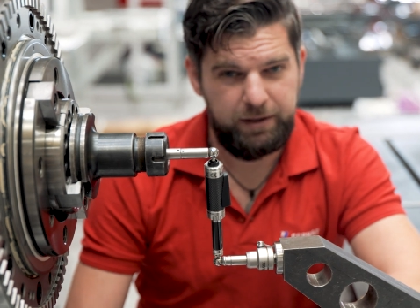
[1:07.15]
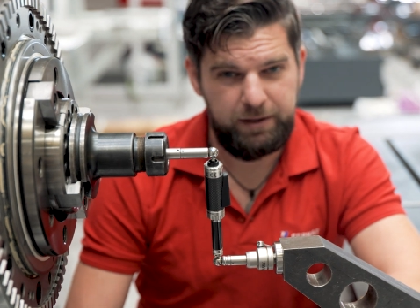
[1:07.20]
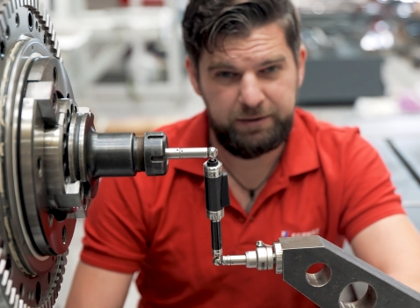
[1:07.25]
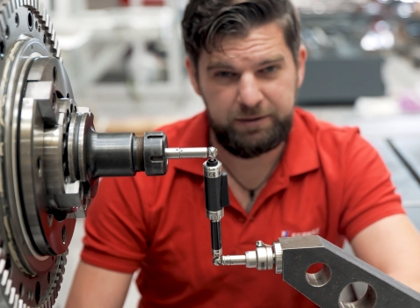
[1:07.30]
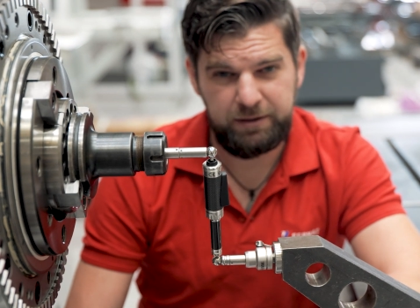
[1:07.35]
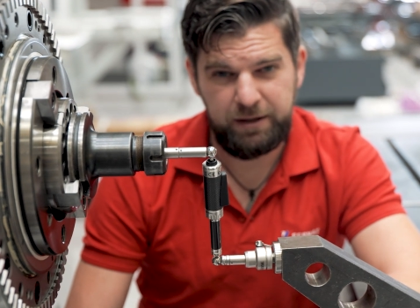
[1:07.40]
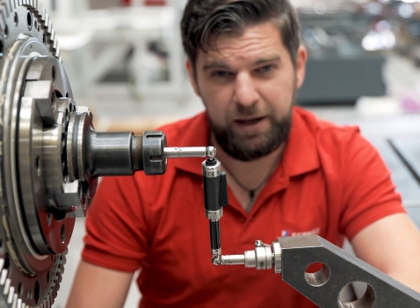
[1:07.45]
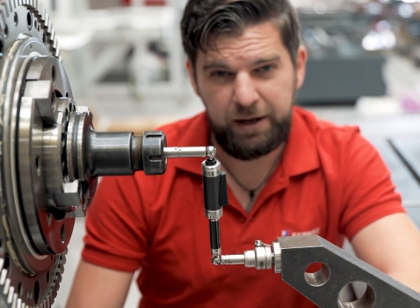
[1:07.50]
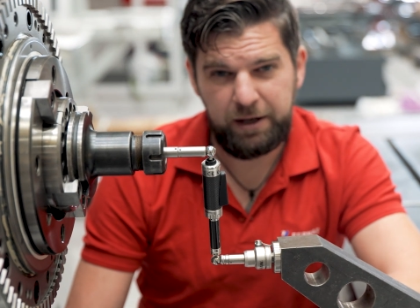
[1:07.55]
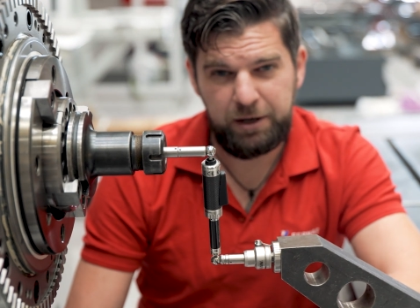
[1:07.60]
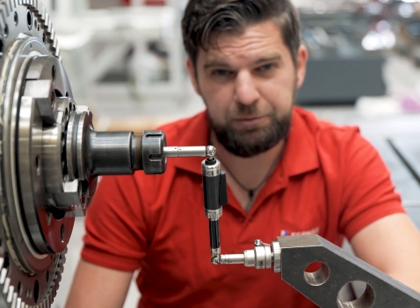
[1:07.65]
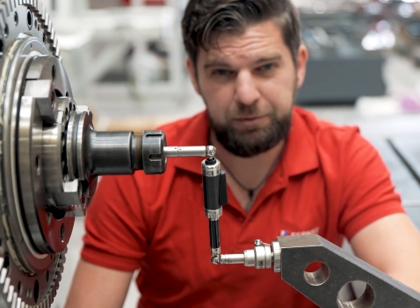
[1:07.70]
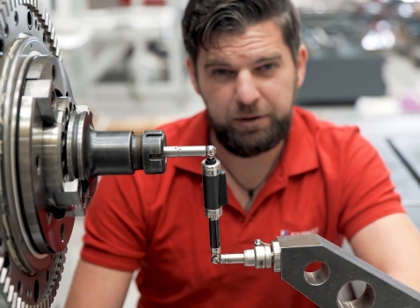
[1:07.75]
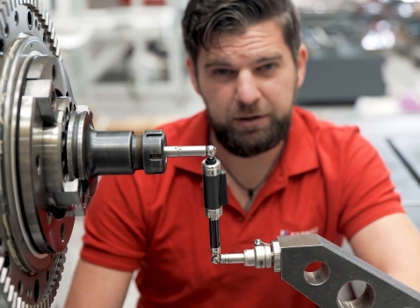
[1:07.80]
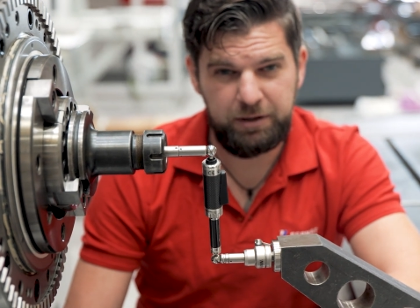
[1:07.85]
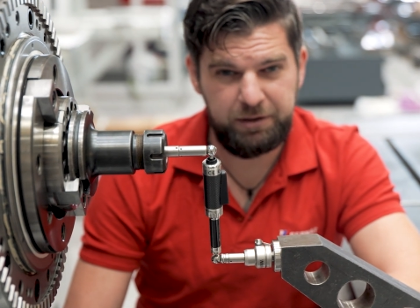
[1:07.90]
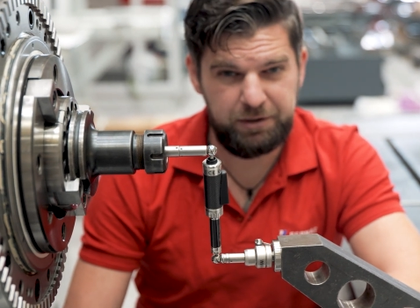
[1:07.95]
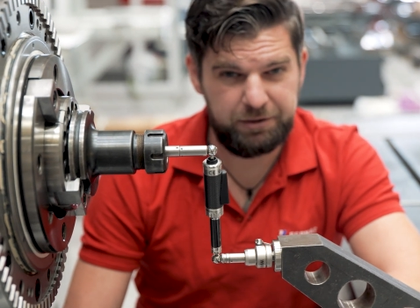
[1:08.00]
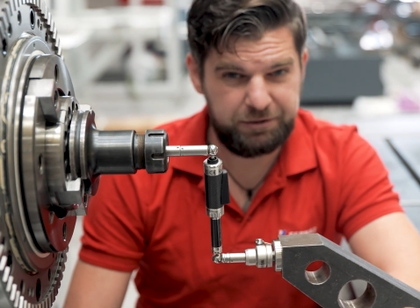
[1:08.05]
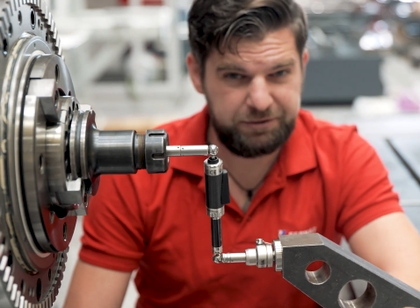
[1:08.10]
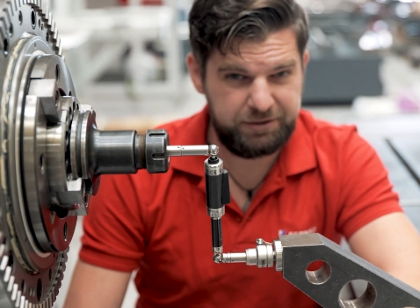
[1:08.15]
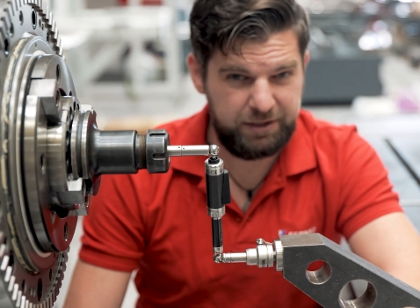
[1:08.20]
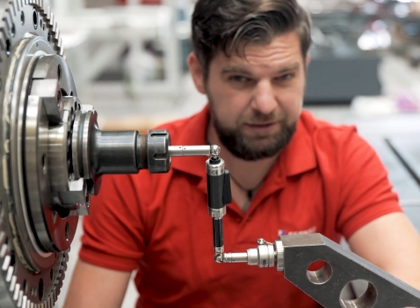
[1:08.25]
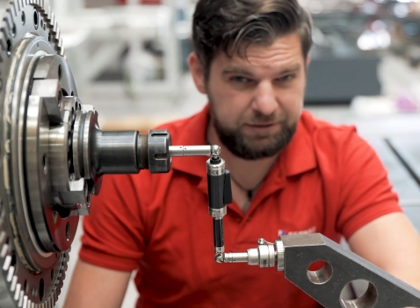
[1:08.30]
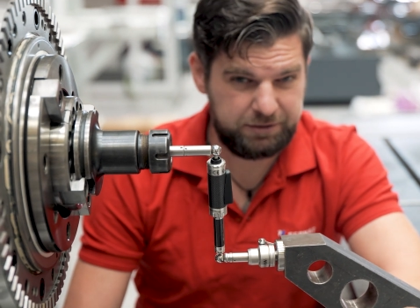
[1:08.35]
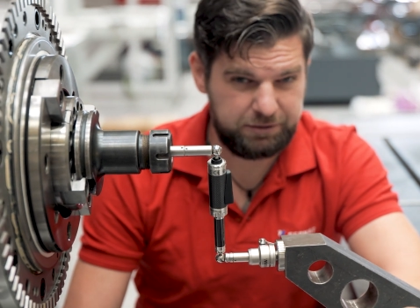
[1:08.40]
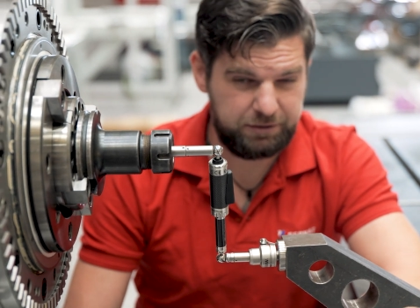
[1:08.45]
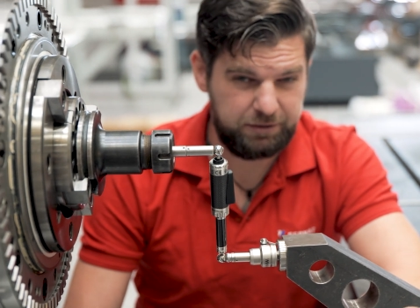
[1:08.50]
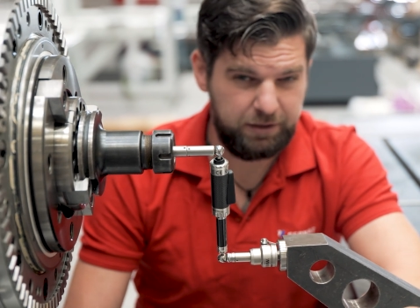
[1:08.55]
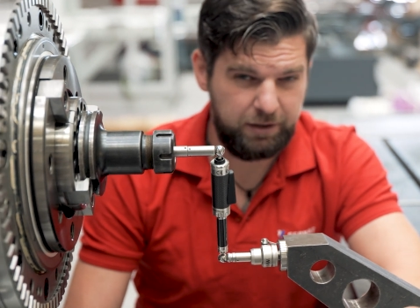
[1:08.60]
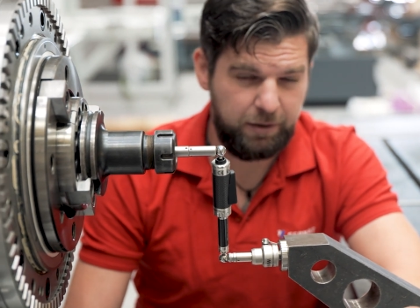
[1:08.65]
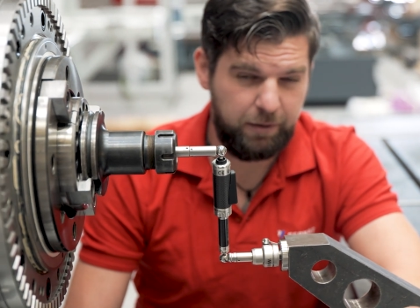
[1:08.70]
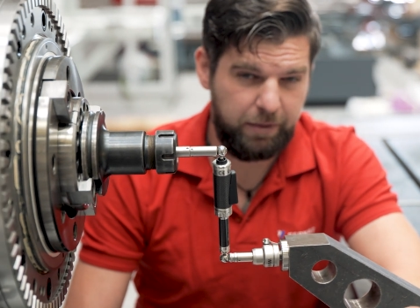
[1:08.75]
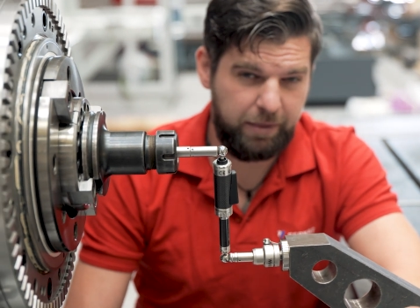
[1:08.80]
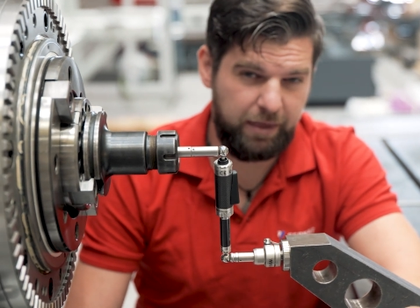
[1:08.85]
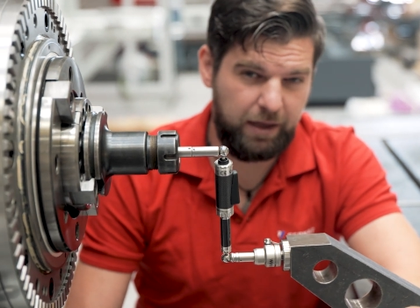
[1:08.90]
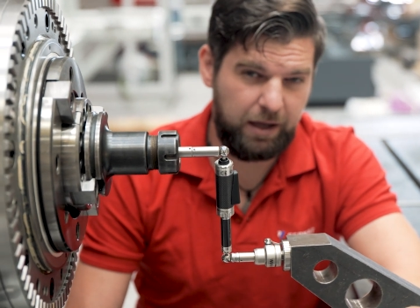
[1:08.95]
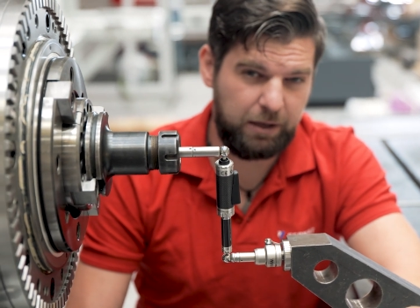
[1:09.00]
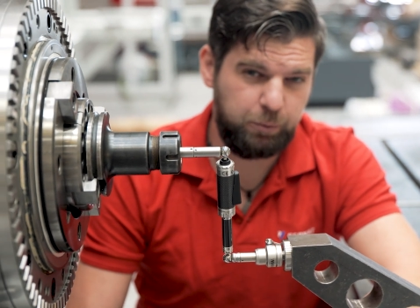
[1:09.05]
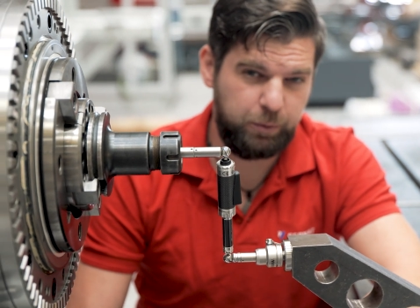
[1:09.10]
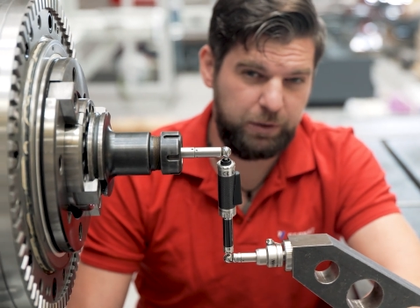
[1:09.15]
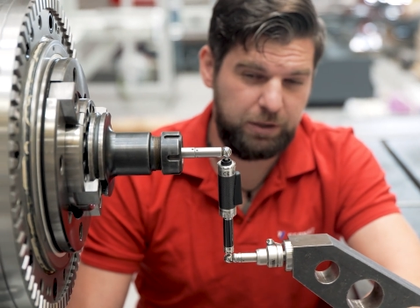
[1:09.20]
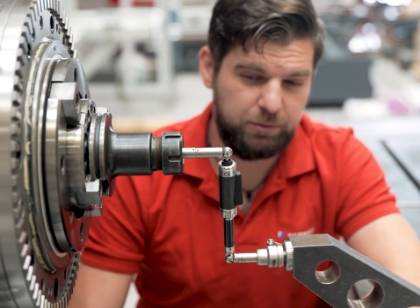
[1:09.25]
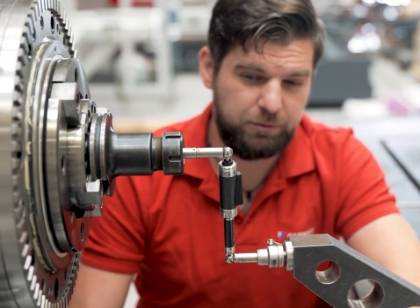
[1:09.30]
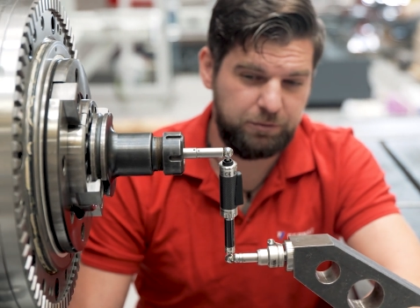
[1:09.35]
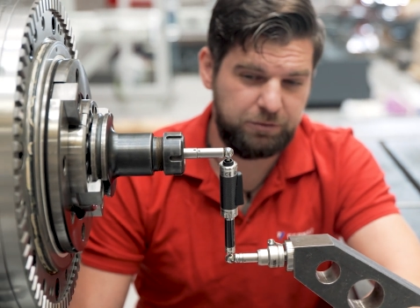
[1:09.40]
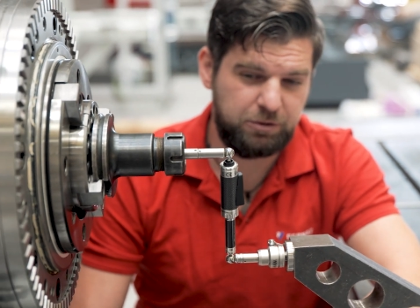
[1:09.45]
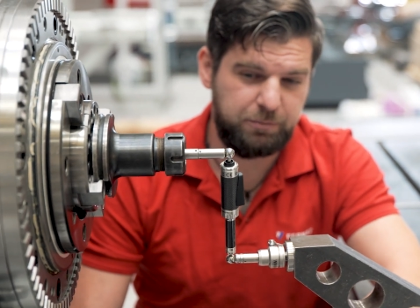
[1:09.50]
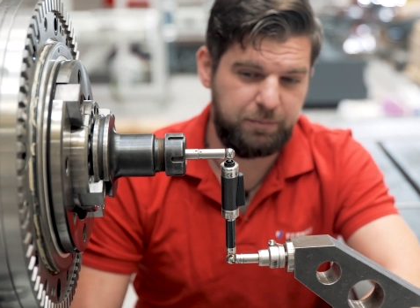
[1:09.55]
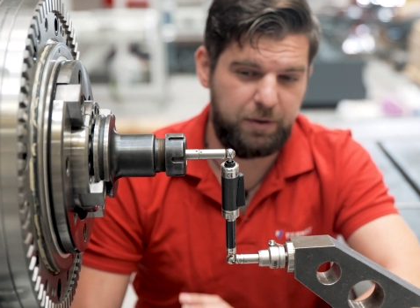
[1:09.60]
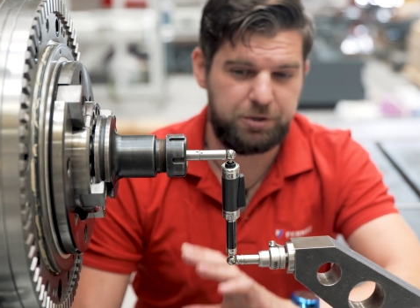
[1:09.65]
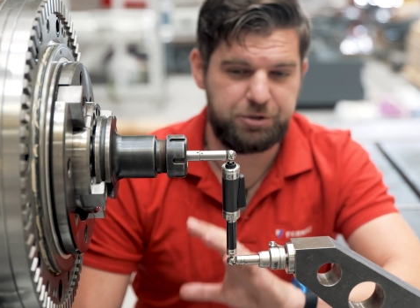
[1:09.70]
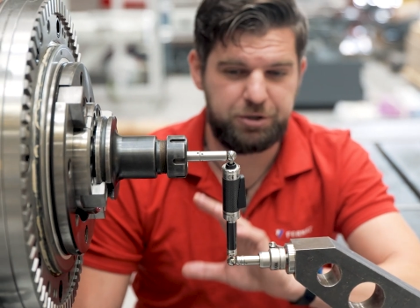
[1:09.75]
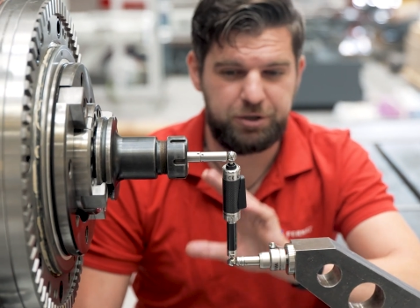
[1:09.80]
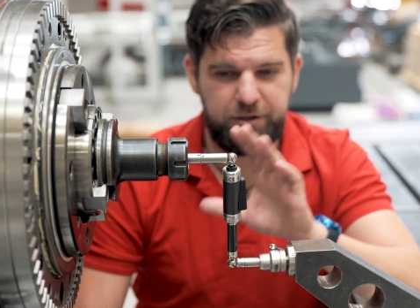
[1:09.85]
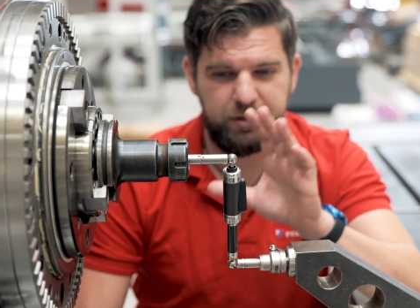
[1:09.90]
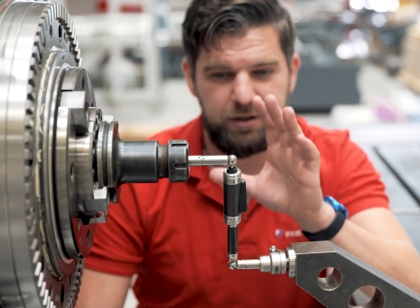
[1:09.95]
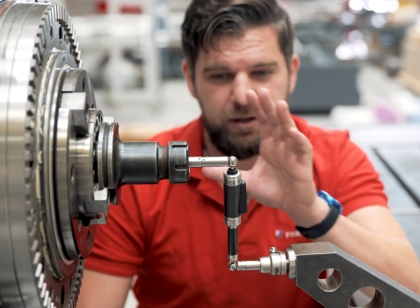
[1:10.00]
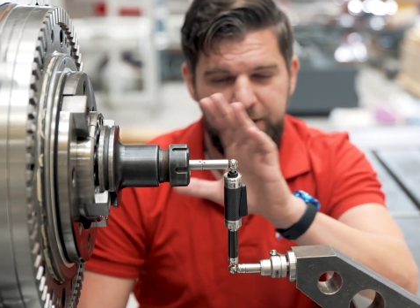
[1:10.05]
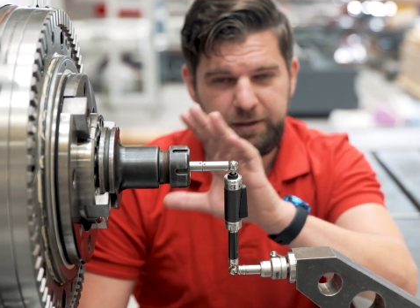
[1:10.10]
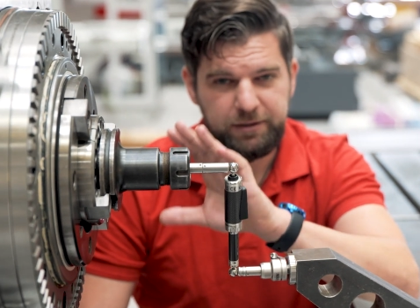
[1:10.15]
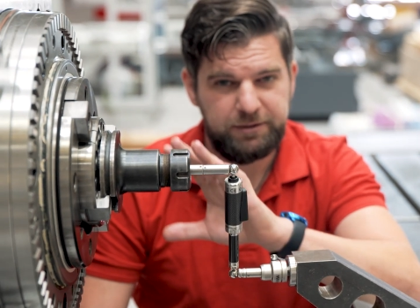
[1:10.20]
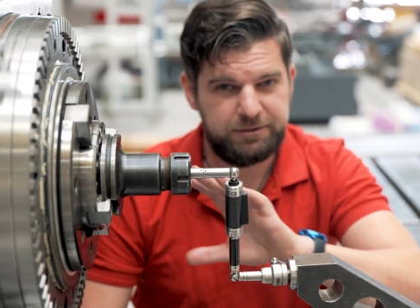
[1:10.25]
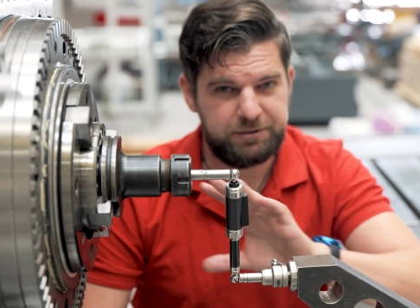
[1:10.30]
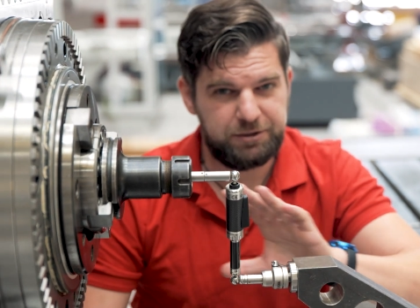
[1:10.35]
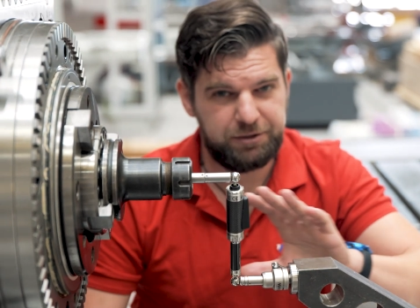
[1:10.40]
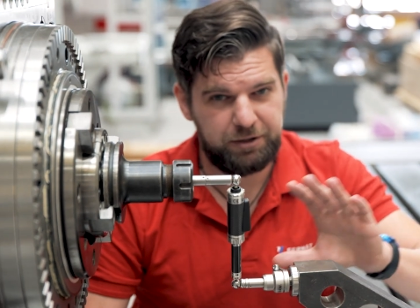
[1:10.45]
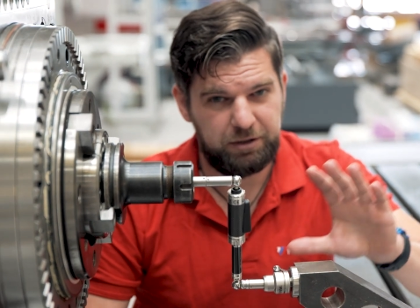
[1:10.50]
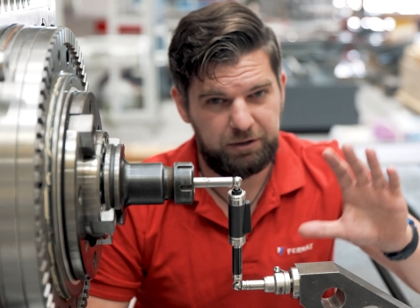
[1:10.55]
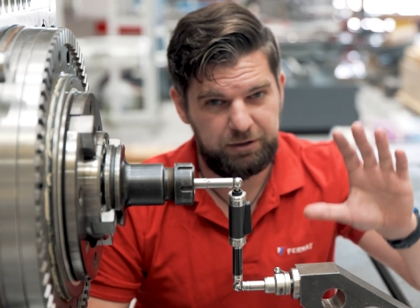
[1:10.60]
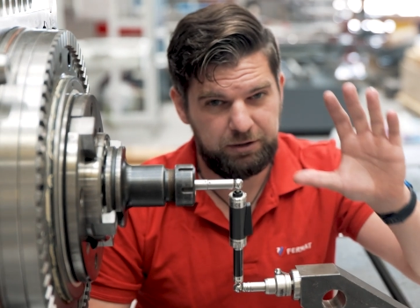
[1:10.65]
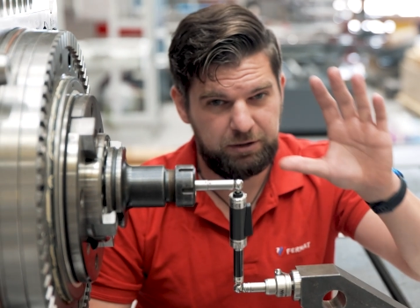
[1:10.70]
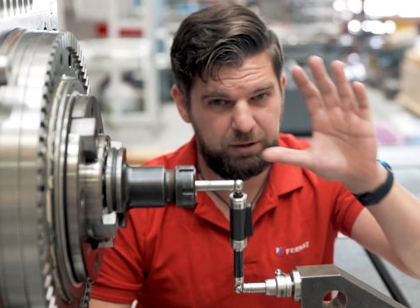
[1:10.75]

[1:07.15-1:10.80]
It's an accurate linear sensor that we use to measure circle